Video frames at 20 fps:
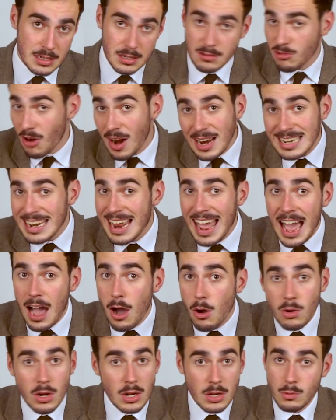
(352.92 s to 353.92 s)
Right
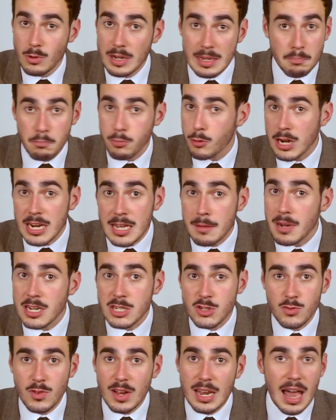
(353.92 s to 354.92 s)
now, we pretty
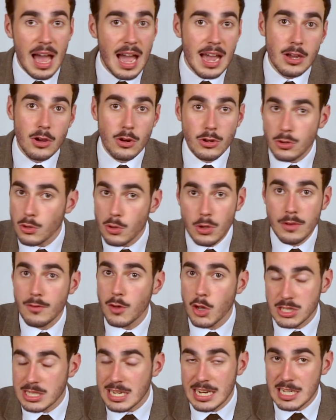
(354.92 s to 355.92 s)
much rely on
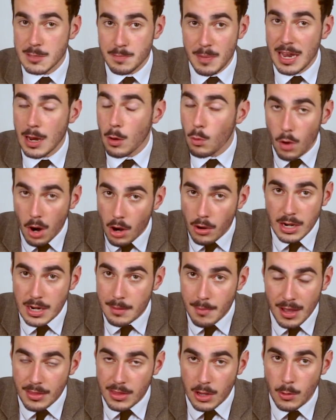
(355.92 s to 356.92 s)
universities being worried
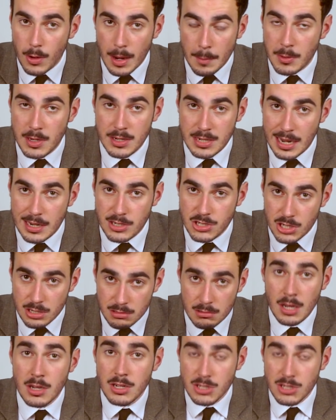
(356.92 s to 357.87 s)
about their reputation